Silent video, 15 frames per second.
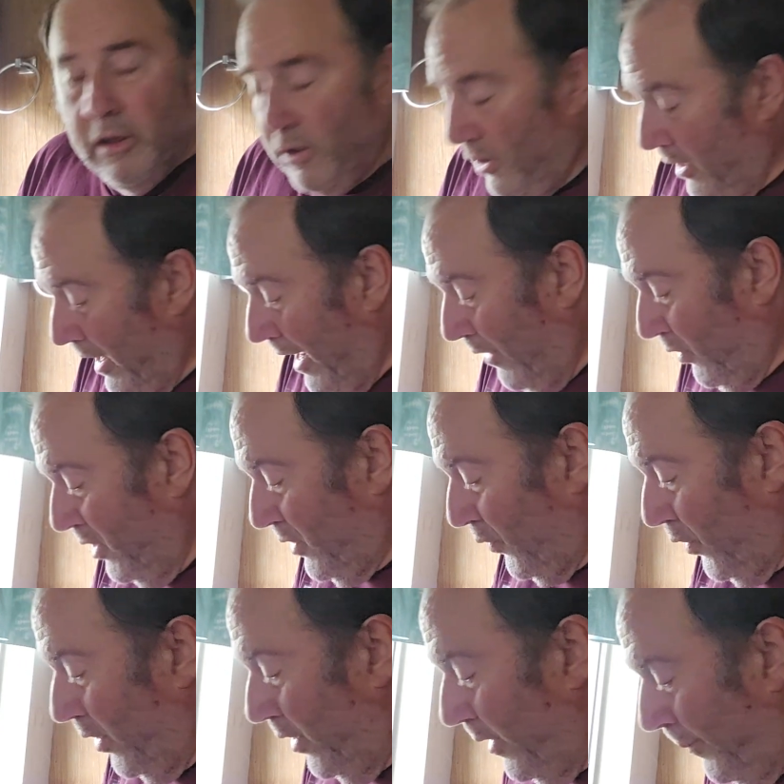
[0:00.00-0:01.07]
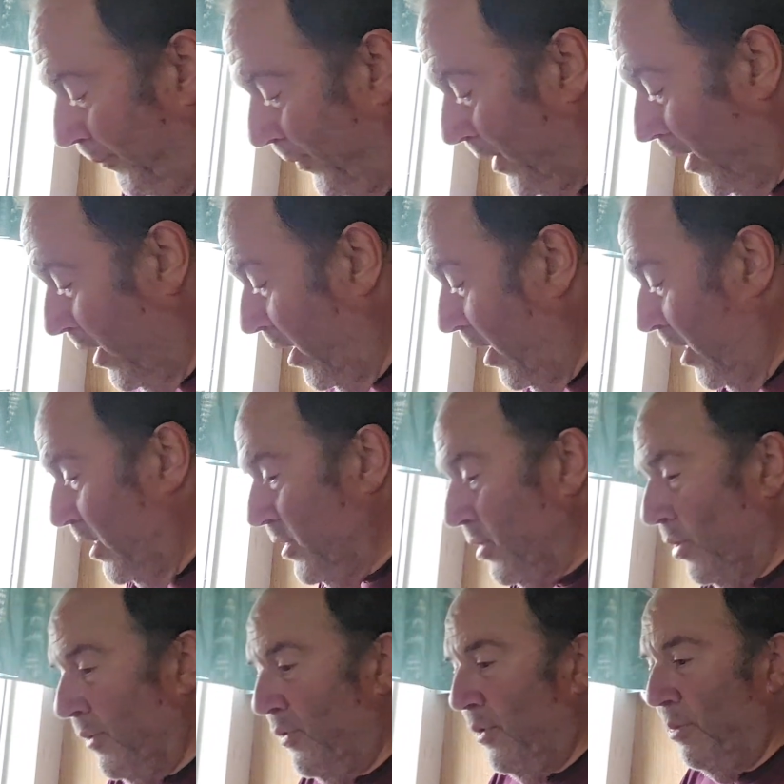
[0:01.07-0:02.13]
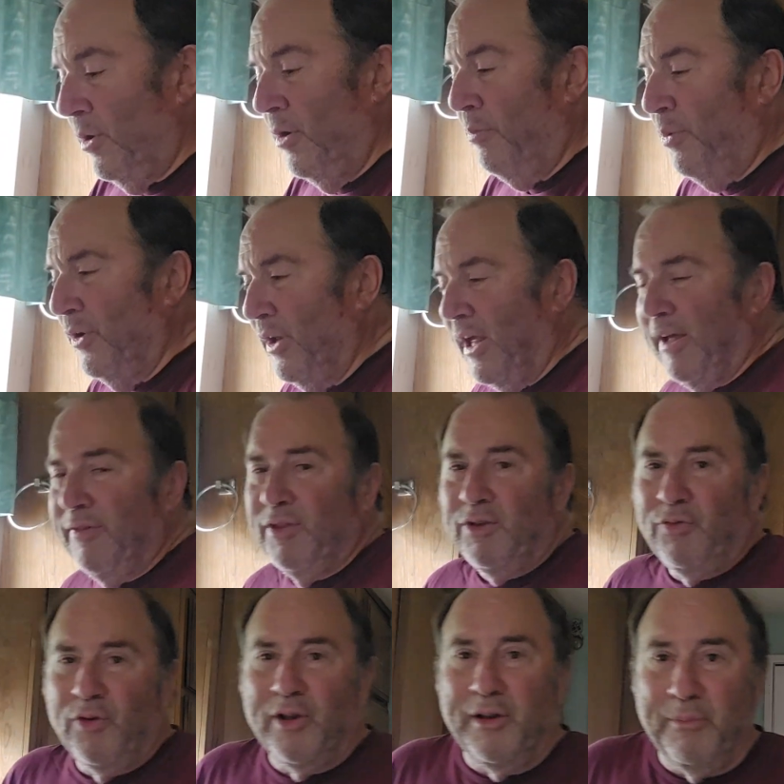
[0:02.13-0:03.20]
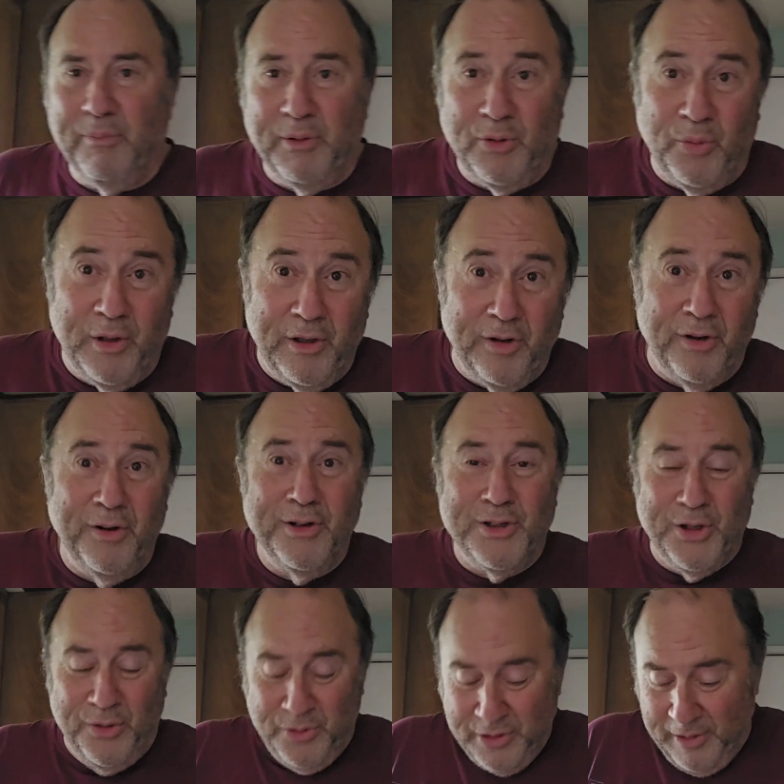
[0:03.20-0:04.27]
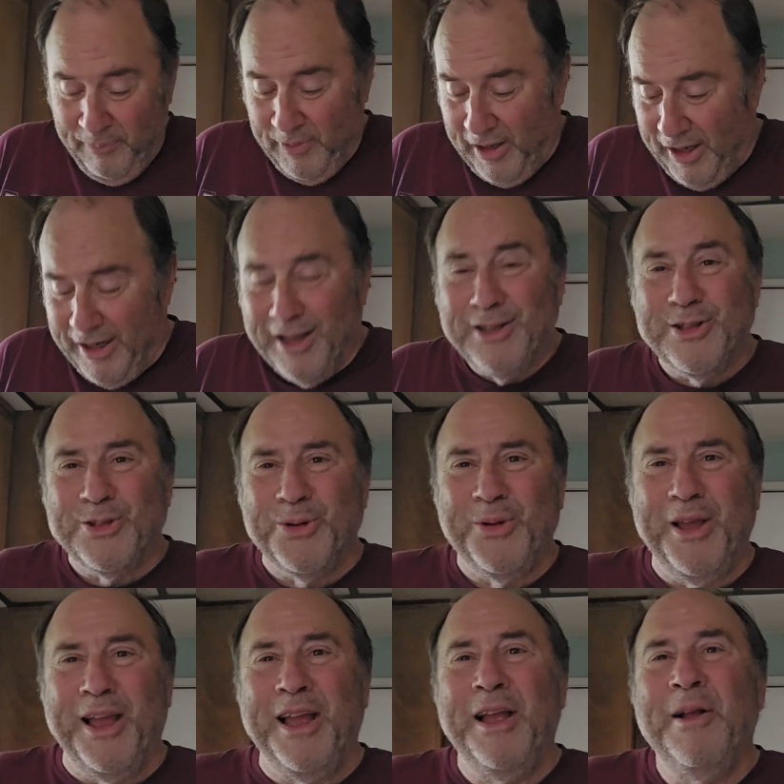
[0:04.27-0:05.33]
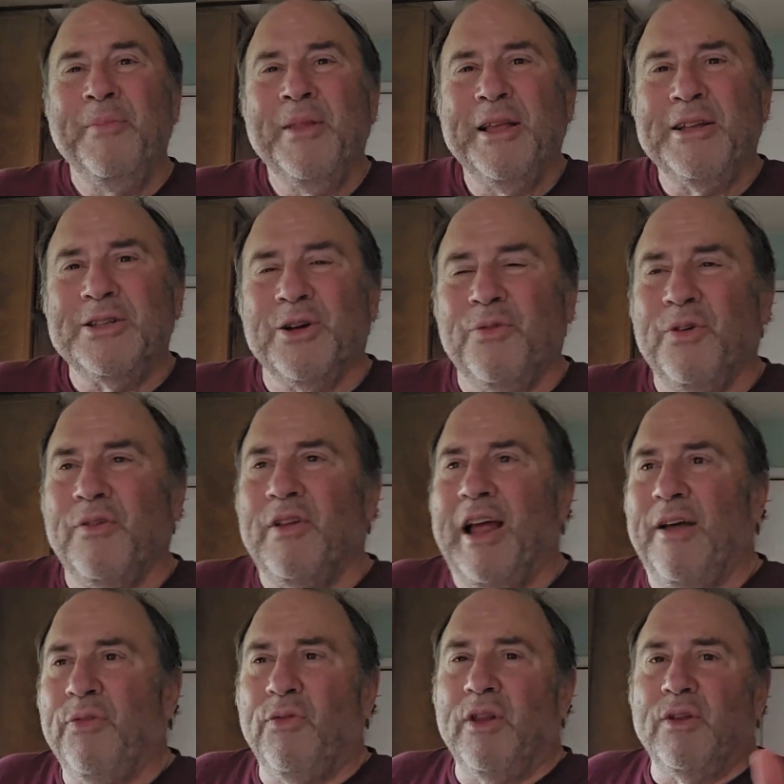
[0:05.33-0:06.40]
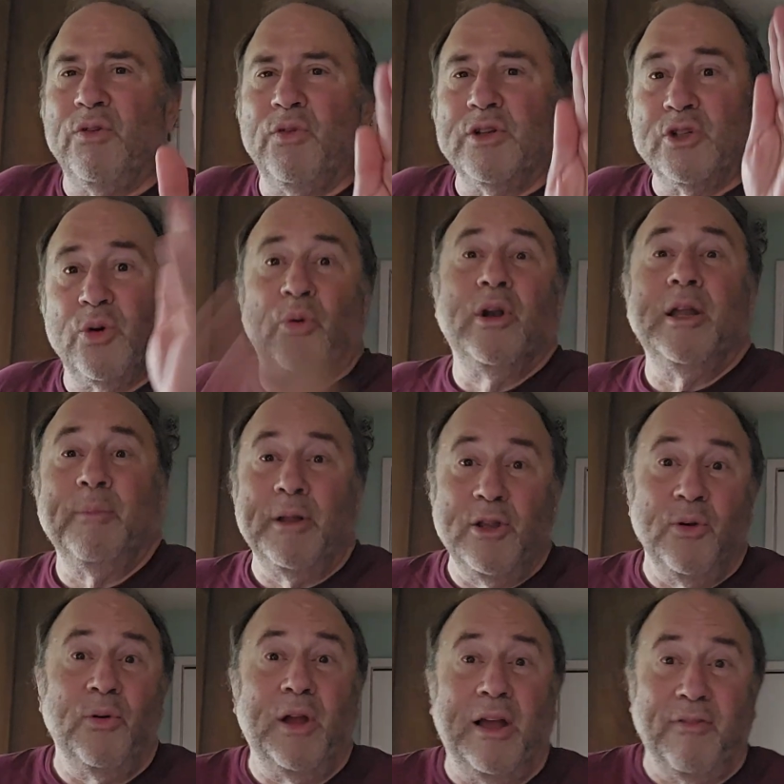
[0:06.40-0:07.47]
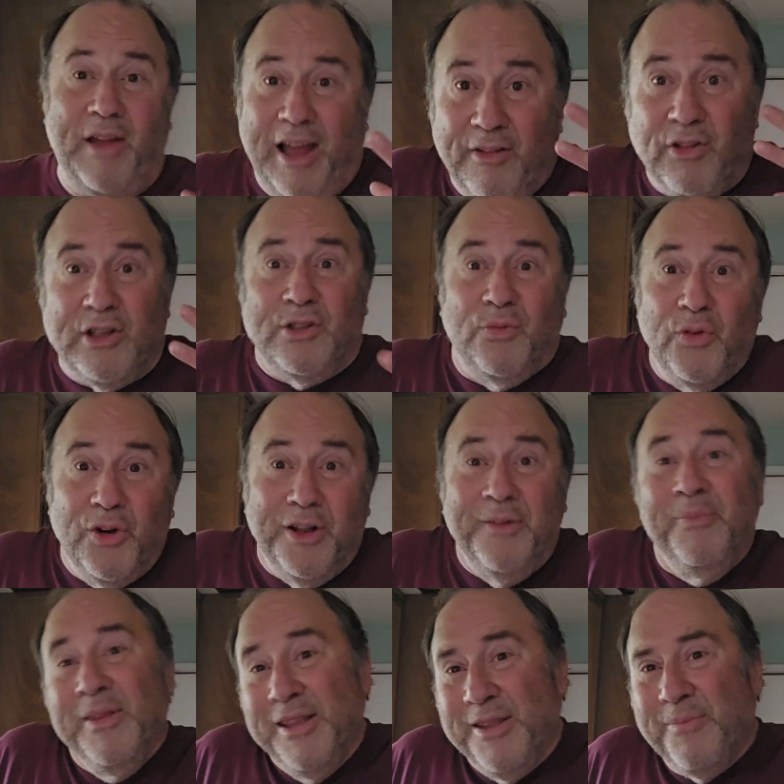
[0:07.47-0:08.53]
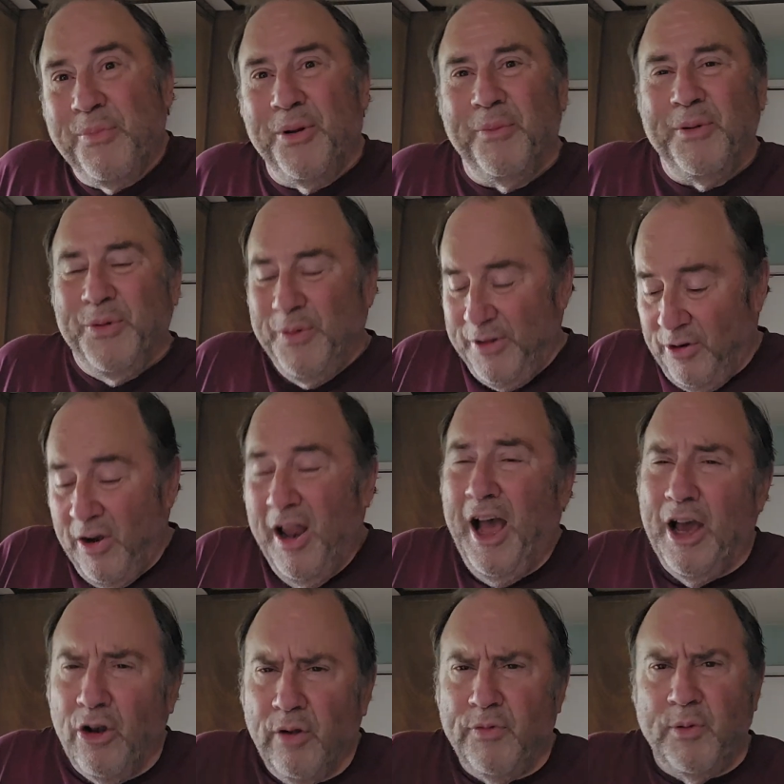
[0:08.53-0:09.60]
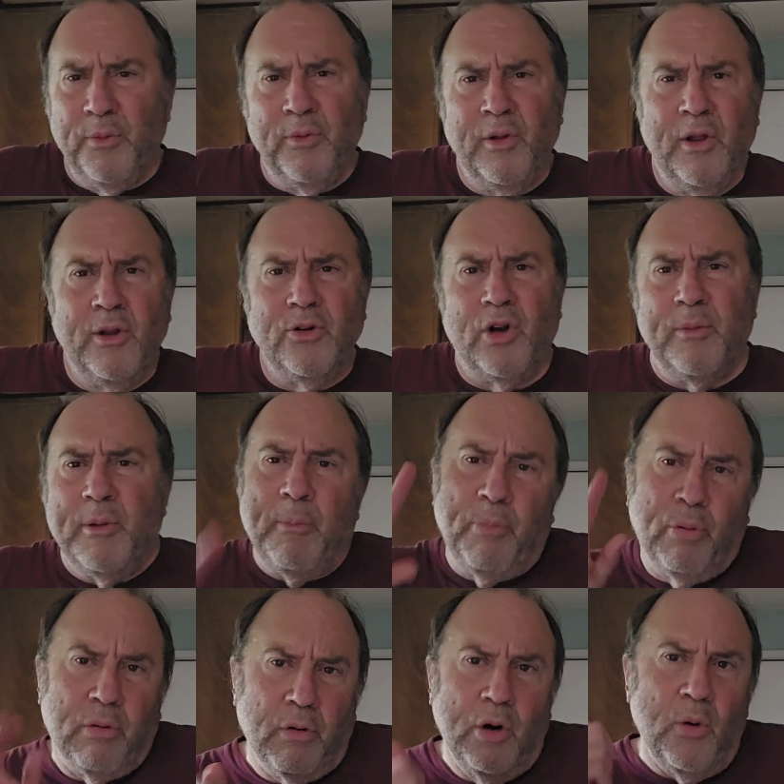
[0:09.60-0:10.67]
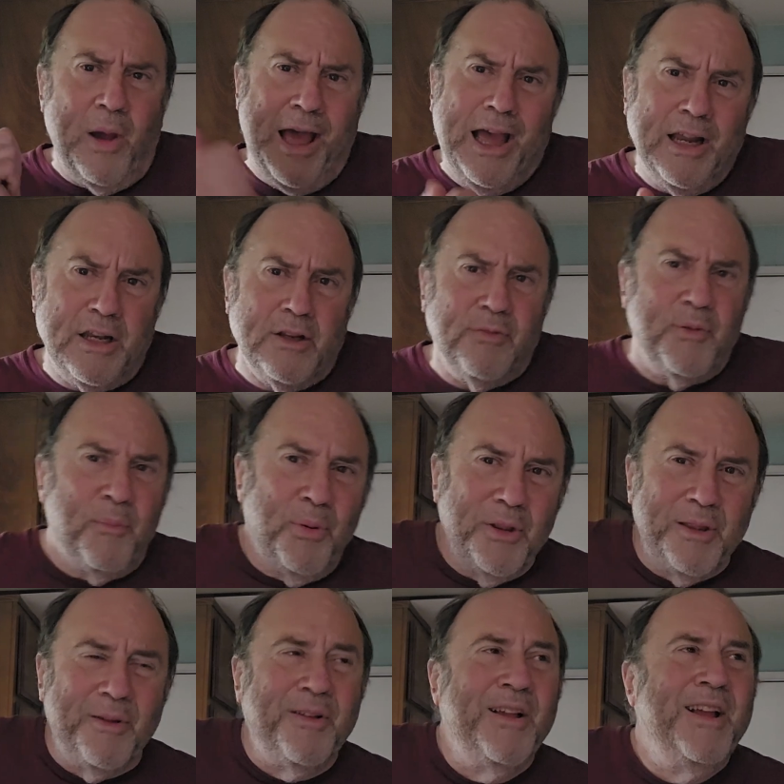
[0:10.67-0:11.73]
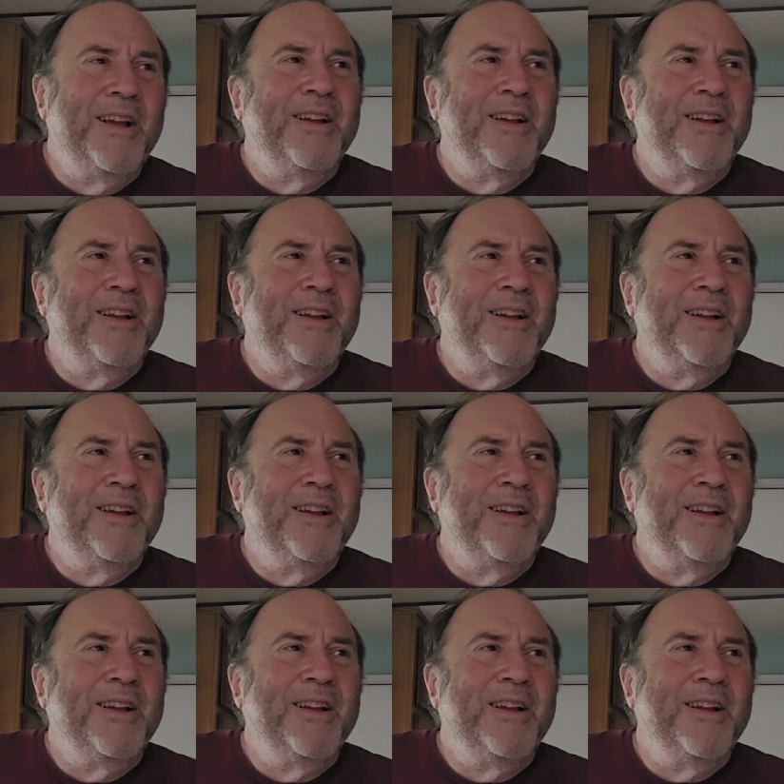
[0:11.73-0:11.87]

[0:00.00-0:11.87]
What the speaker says: you get athlete's foot. So if you put an athlete's foot between your toes, I guess it's okay. So if you have an athlete's foot cream and you have athlete's foot, put it between there. I don't know if you try to be proactive and put the